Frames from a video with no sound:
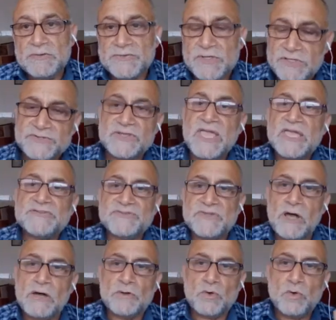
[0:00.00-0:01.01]
6 gates
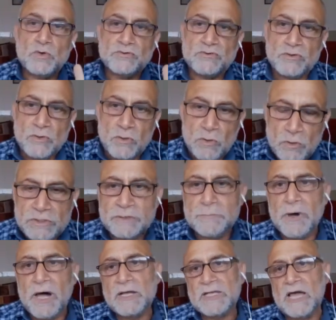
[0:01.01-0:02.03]
are controlled
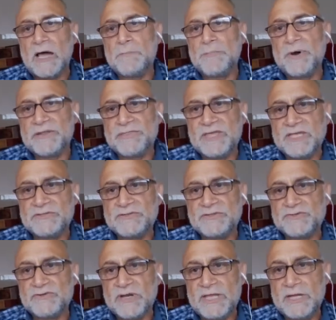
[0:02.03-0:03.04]
by apartheid
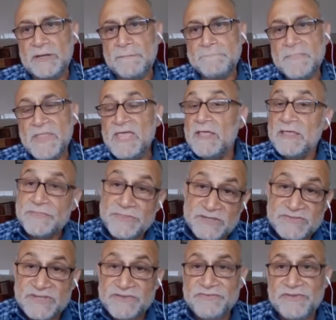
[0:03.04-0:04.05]
Israel. The
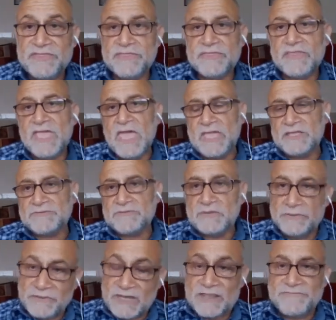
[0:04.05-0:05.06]
7th gate,
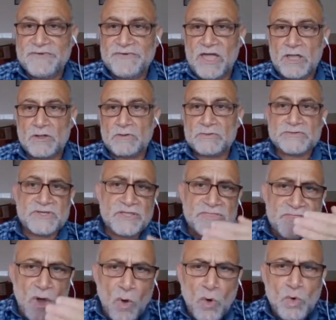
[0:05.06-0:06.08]
the Rafah crossing,
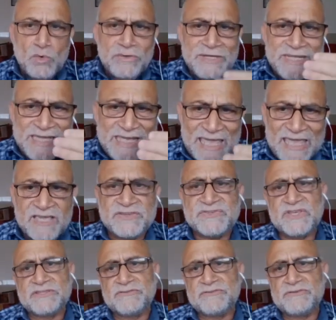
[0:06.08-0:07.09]
the only
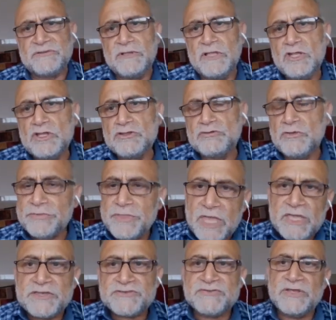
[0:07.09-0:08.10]
exit to the
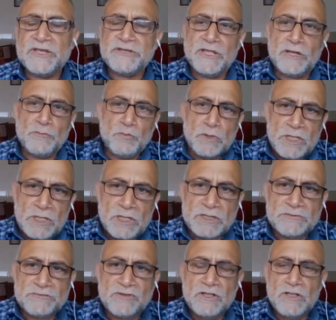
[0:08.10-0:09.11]
external
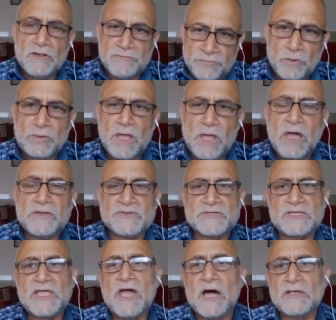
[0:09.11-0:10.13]
world for us
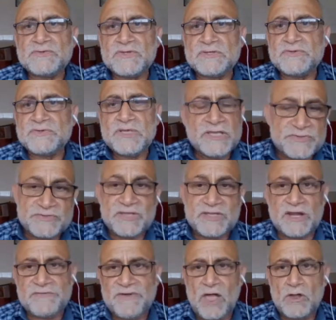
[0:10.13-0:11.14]
Gazans is the
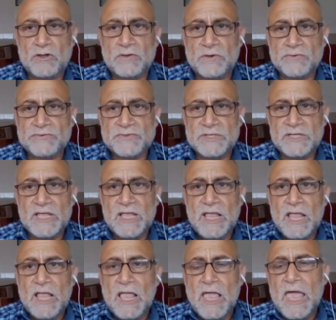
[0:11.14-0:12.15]
Rafah crossing.
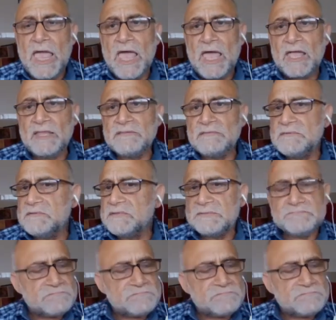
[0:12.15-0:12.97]
And